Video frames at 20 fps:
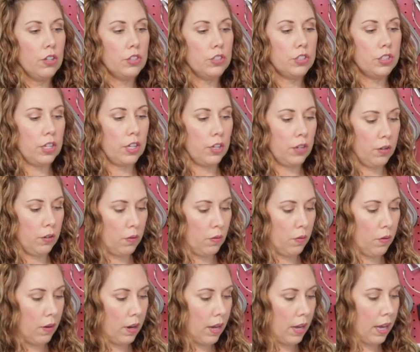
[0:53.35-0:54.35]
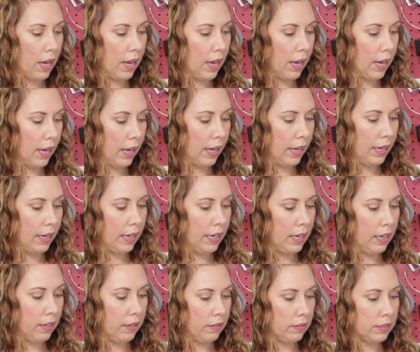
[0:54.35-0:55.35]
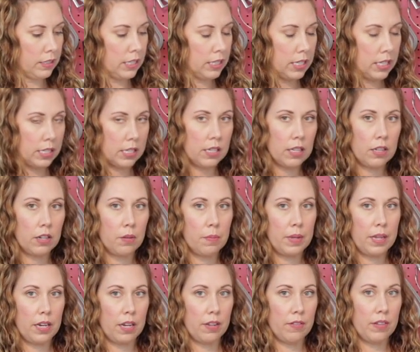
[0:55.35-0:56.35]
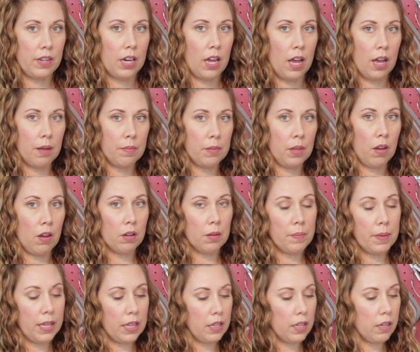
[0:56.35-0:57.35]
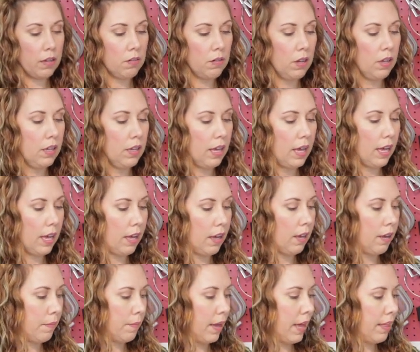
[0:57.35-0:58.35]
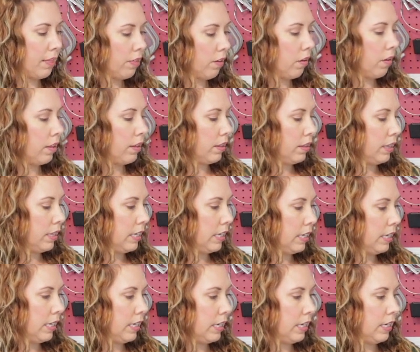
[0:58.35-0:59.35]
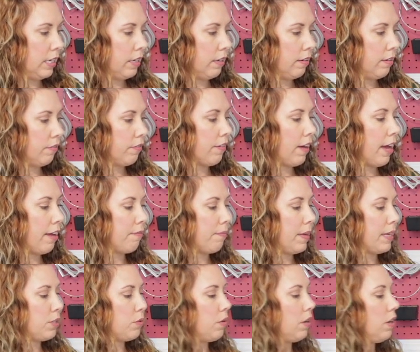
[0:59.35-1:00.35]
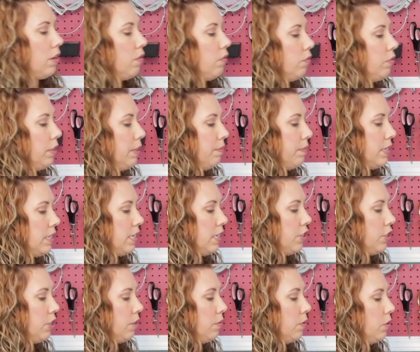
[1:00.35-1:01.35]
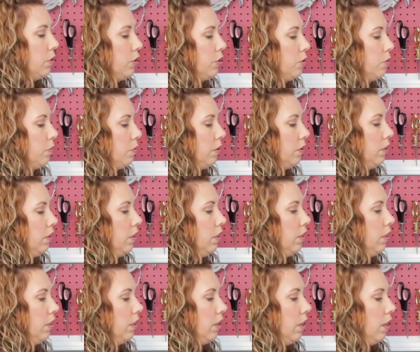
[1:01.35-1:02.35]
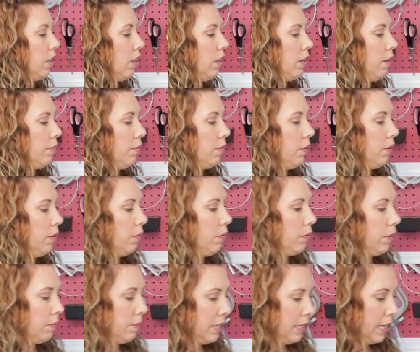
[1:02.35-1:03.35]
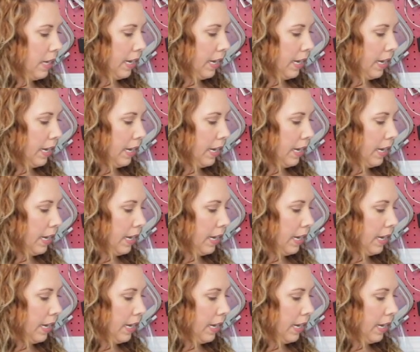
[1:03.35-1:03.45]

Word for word: So I, since it's a little bit of an oblong pillow, um, I thought the 5 by 12 repositionable hoop um, would be